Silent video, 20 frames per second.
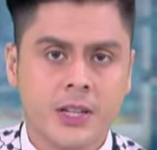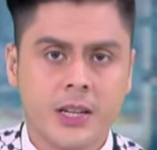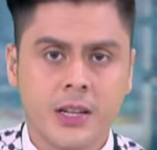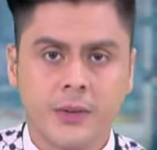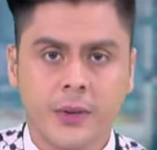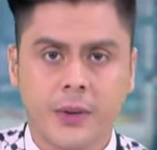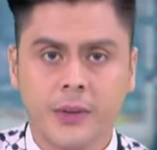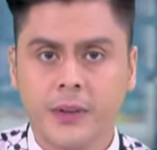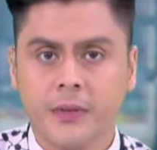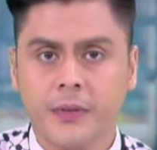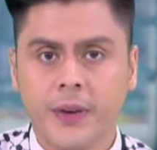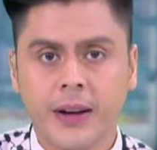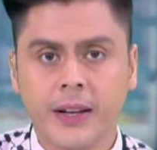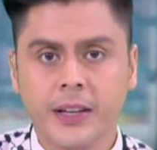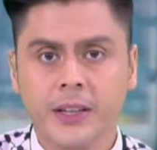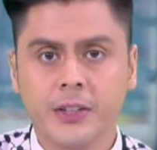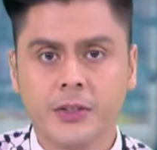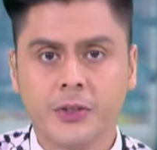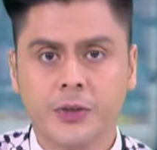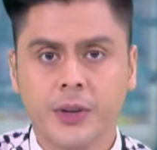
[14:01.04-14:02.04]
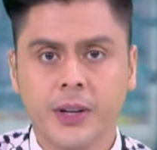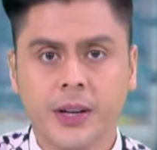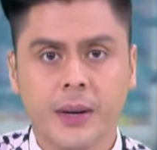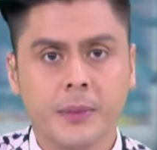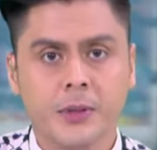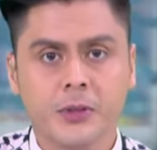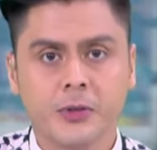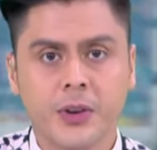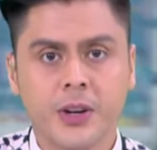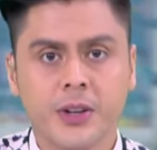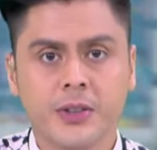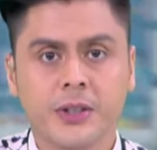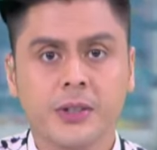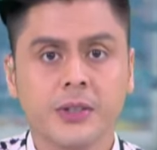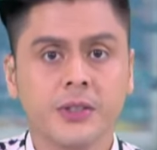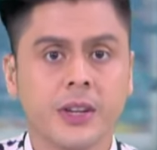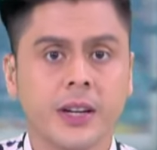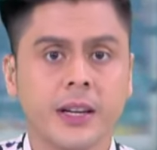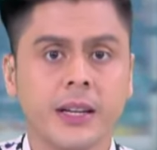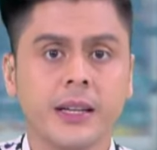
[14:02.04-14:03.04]
Chief of the Feni District
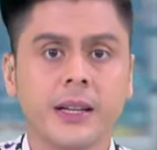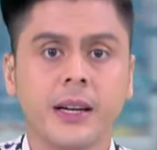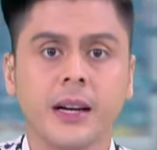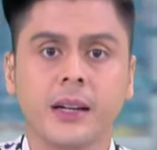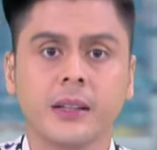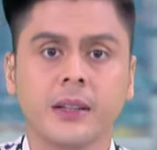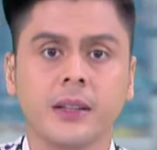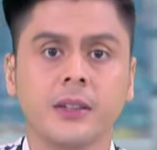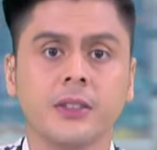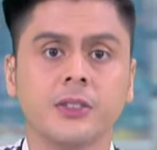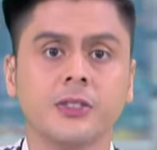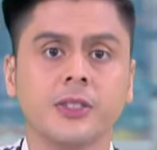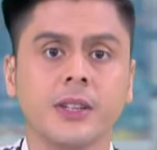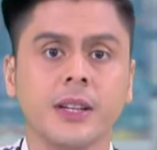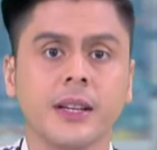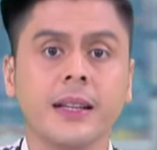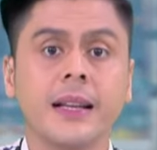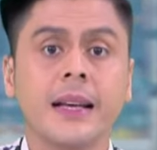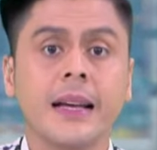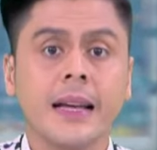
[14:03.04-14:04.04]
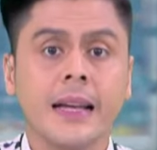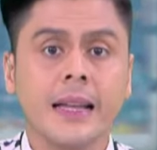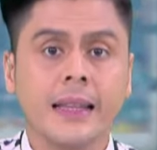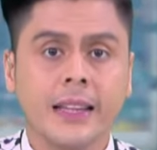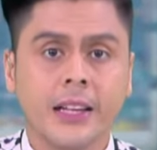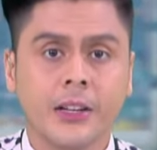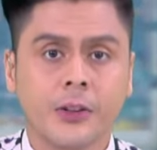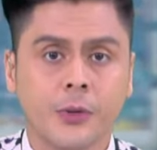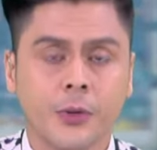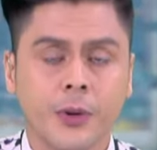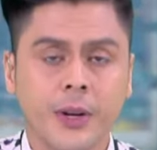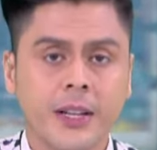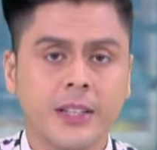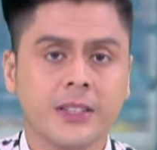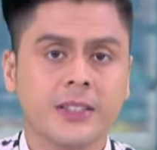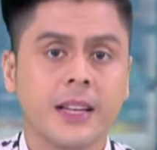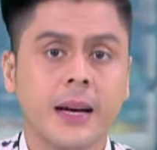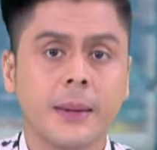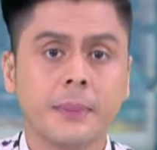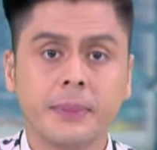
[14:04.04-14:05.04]
Administration, Shahina Akhtar, said that three
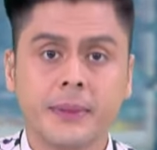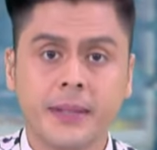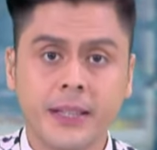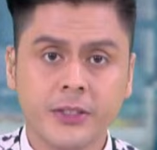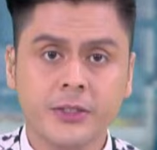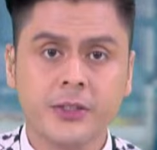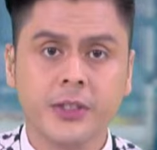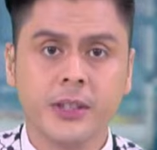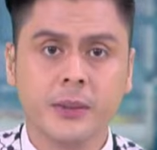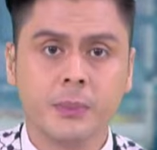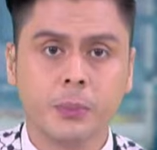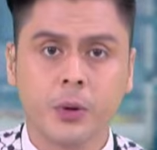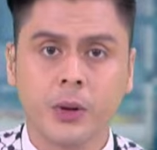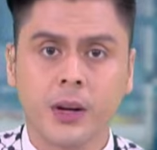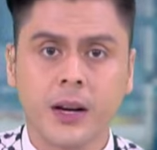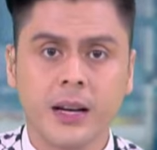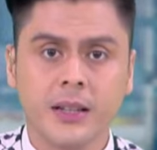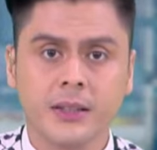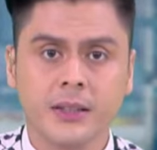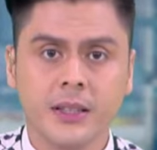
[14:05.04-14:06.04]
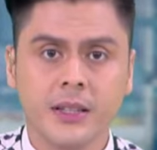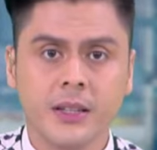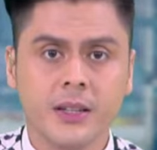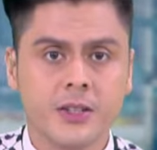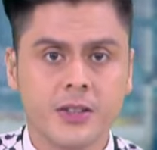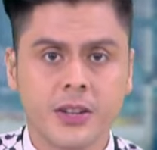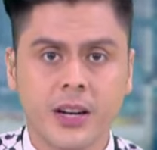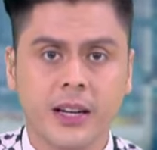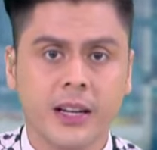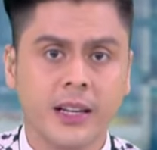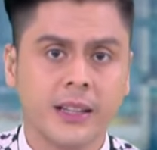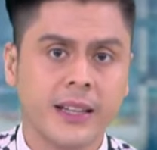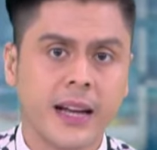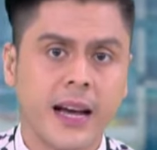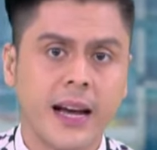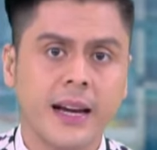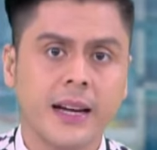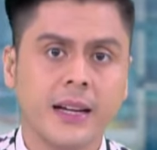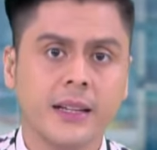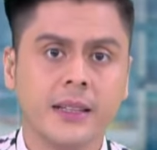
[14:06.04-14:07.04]
sub-districts, Pulgazi, Chagal
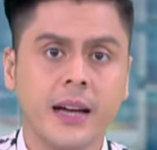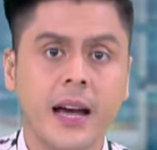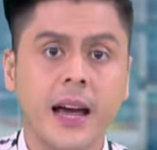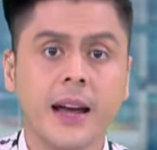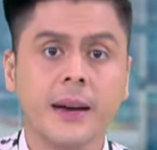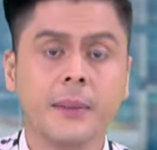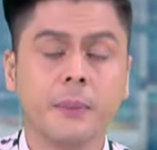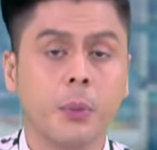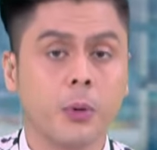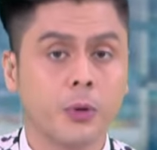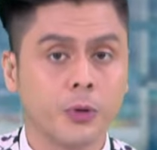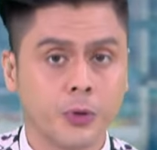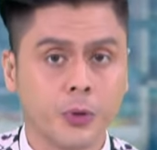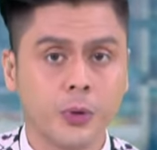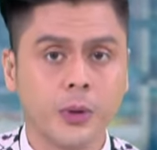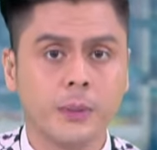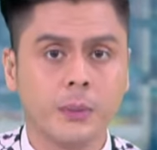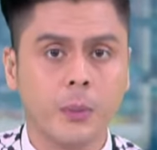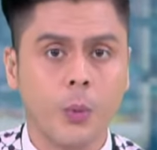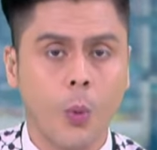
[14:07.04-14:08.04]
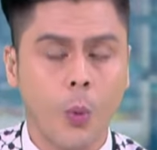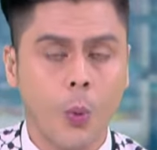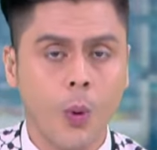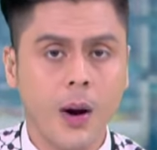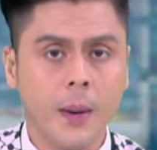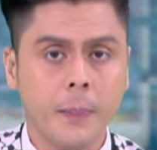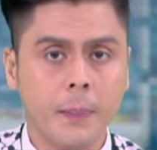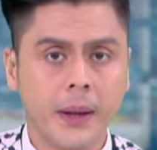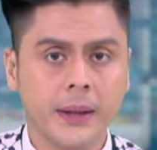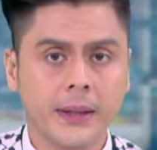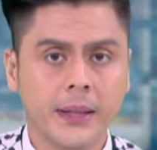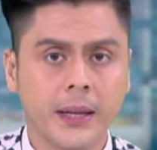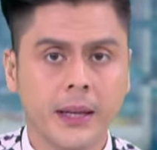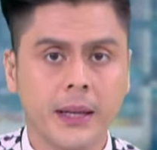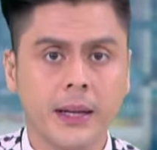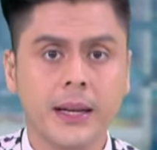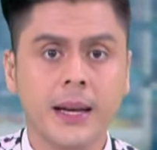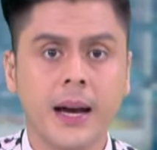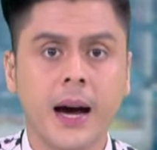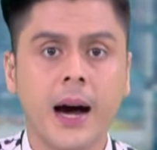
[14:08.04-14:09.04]
Naya and Porsuram, were
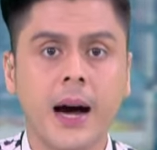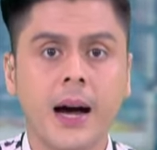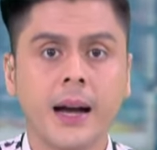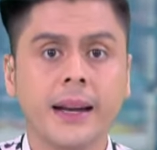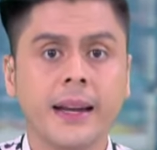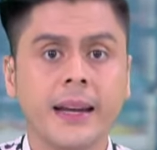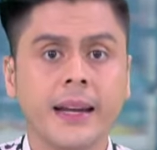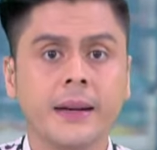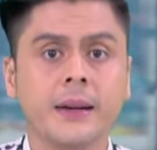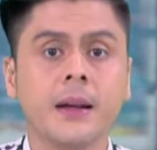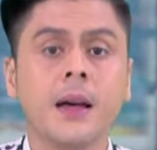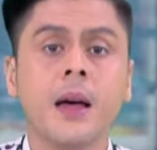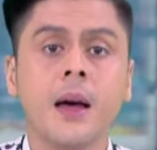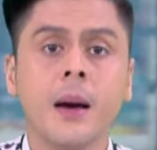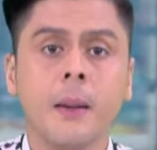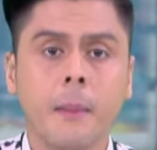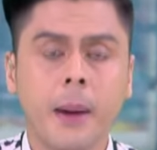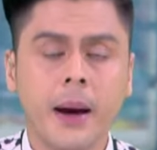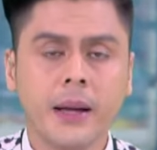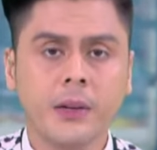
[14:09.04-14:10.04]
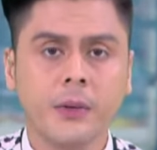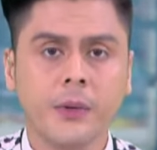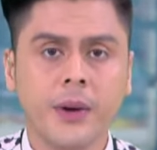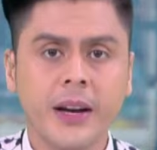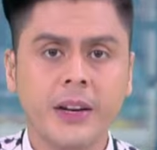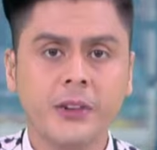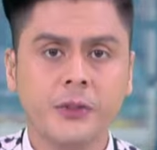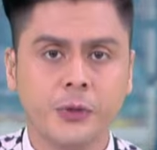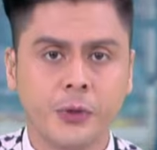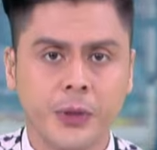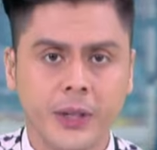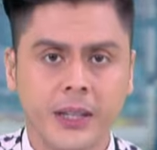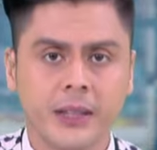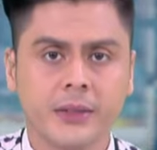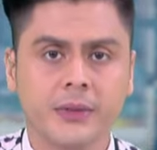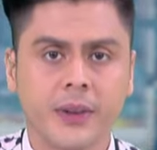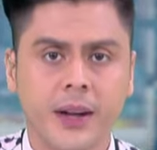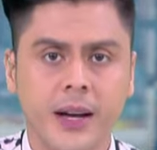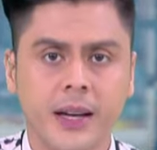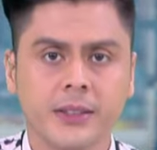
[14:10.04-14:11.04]
particularly hard hit by the
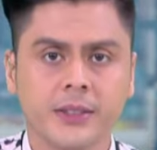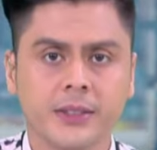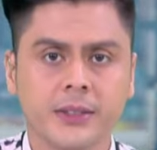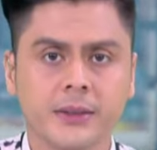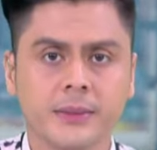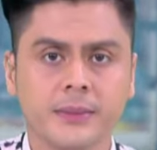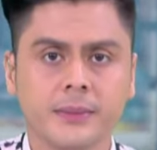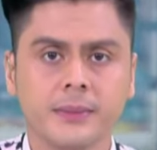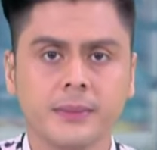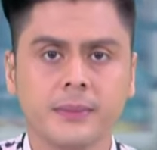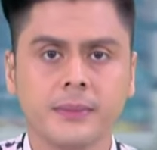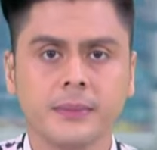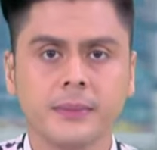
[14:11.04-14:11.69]
rain-triggered floods.